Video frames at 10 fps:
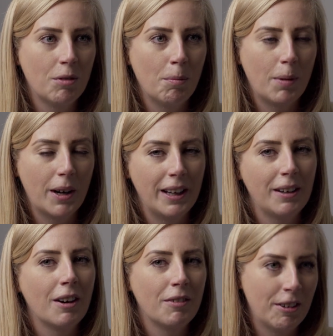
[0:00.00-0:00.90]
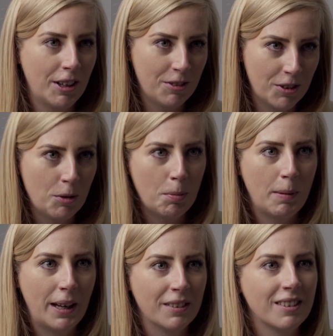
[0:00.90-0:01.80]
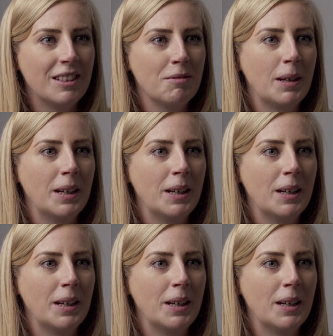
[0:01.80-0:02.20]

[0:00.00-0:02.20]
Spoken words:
run by our very own Superman, Steve